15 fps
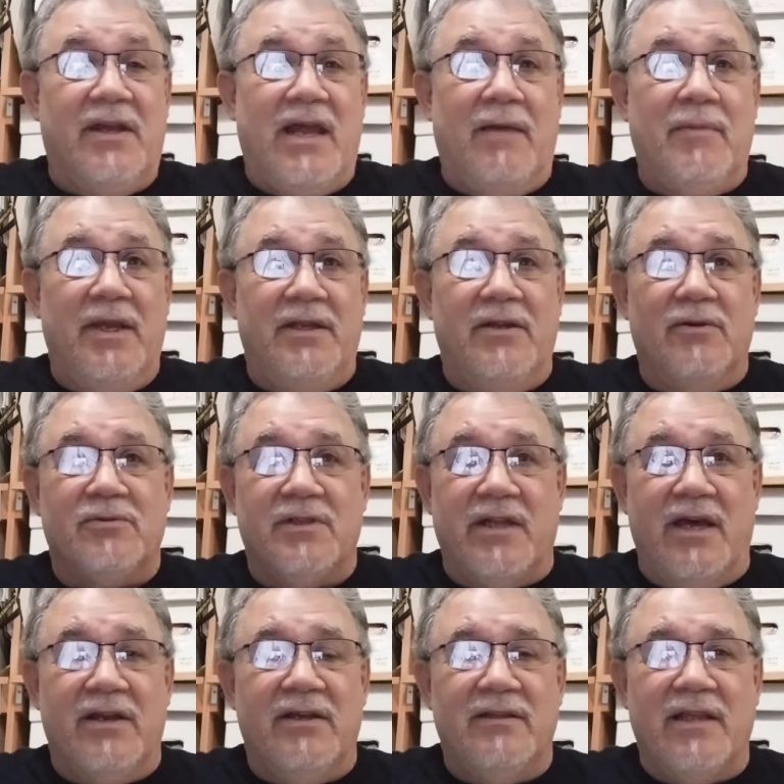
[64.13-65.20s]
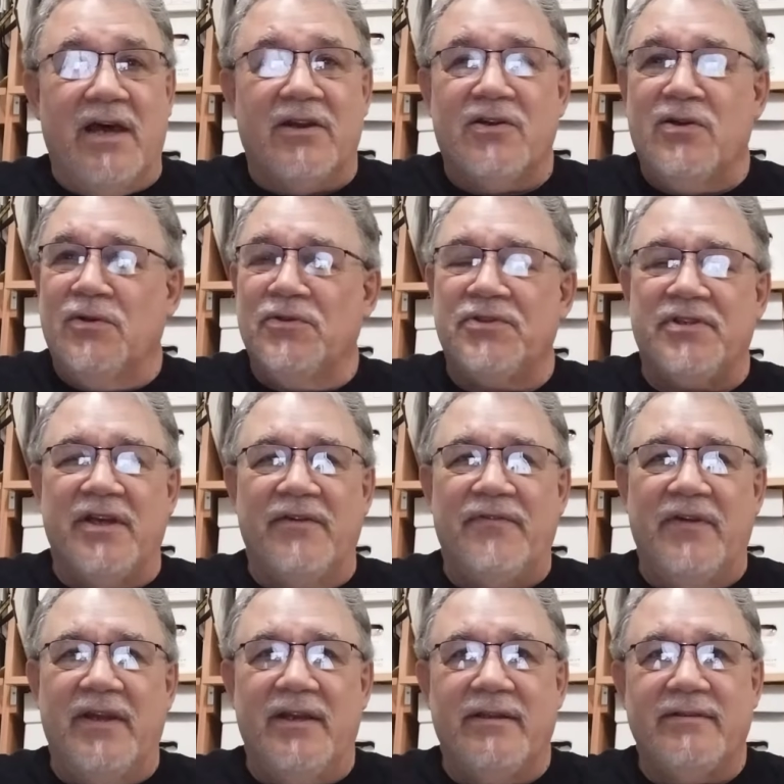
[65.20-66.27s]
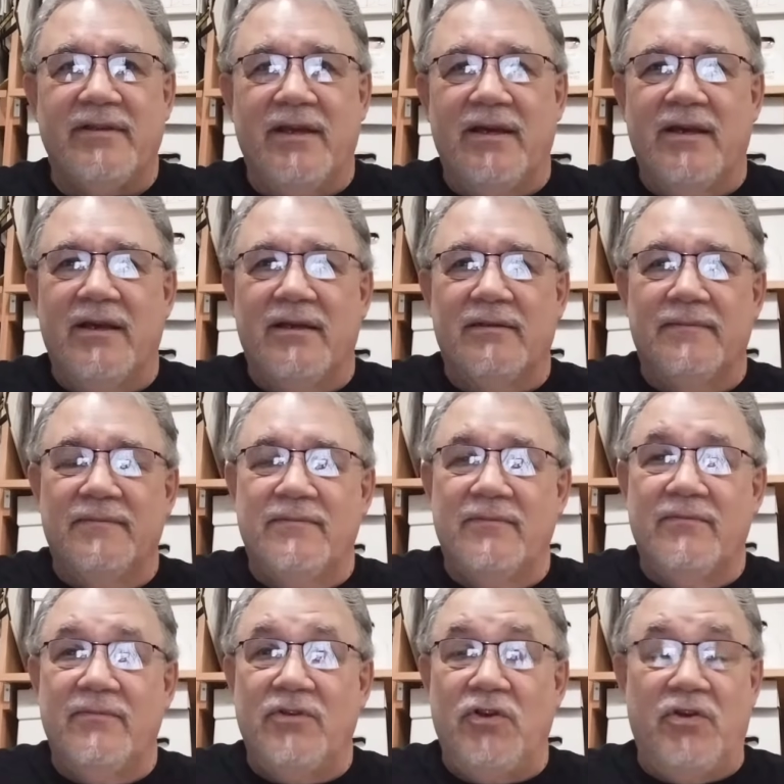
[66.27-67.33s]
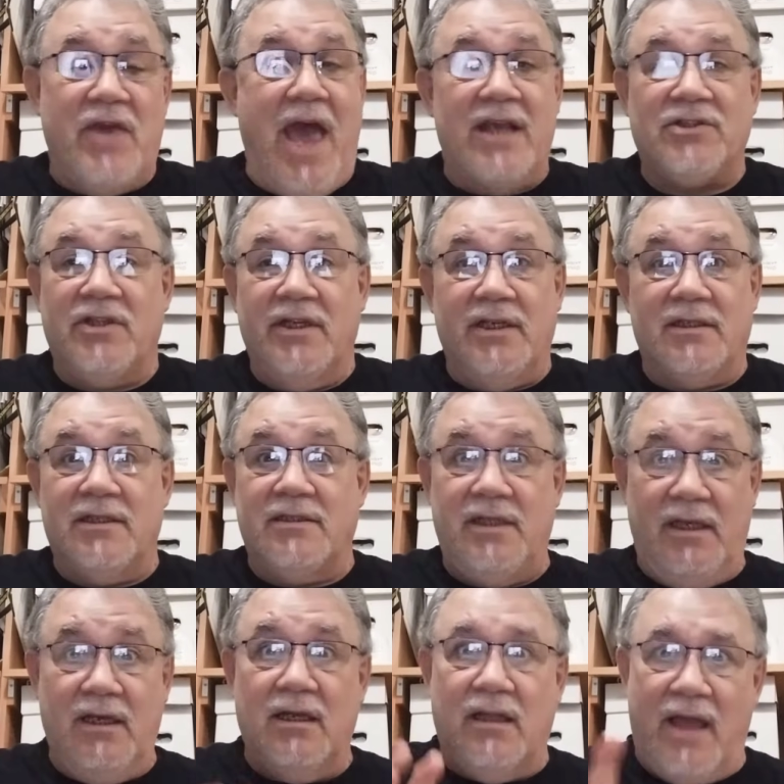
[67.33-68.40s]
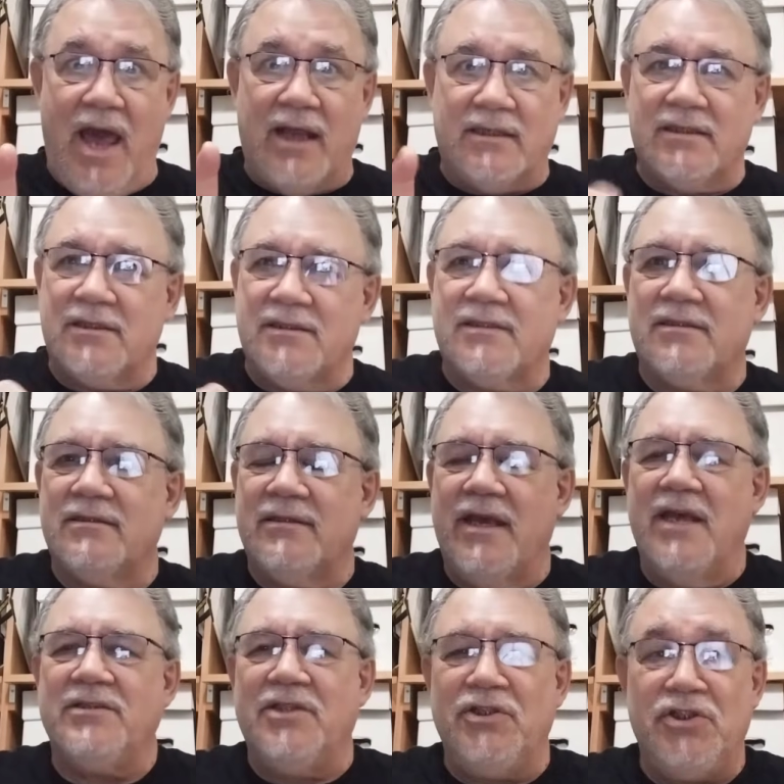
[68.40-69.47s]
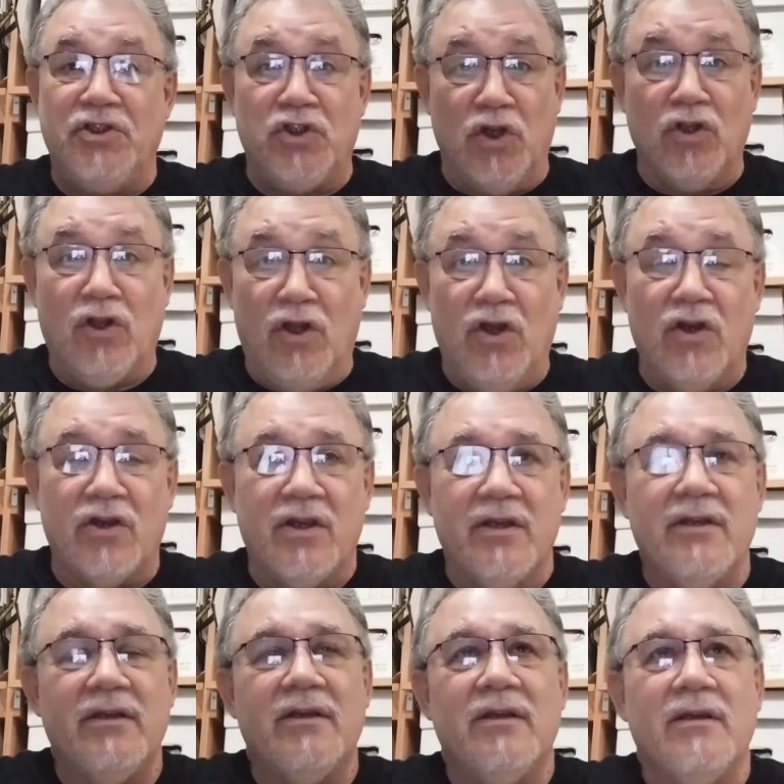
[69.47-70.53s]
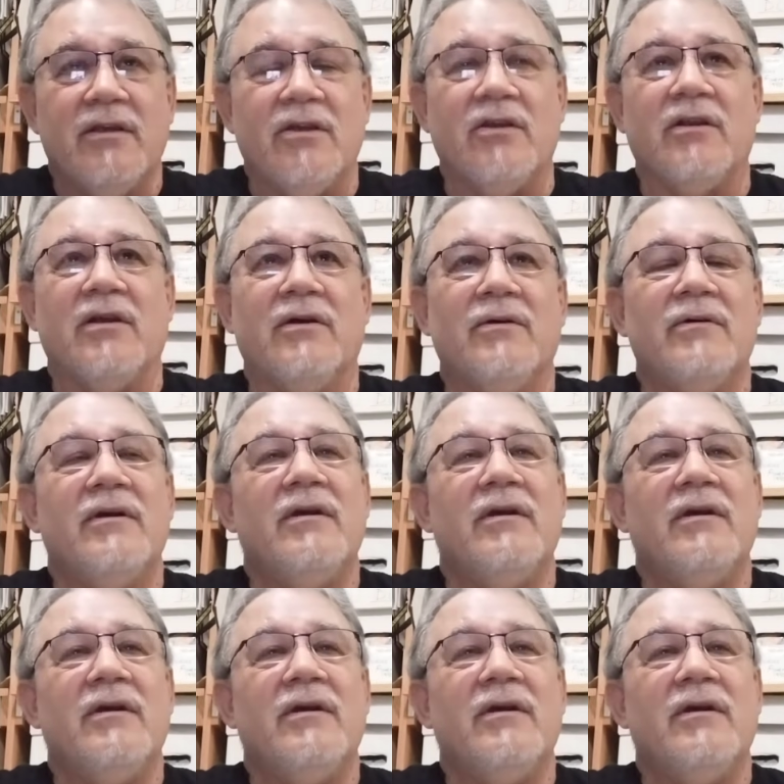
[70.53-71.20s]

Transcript: I mean, there was a lot of cool stuff in it. You actually get to see Galactus as he should look, you know.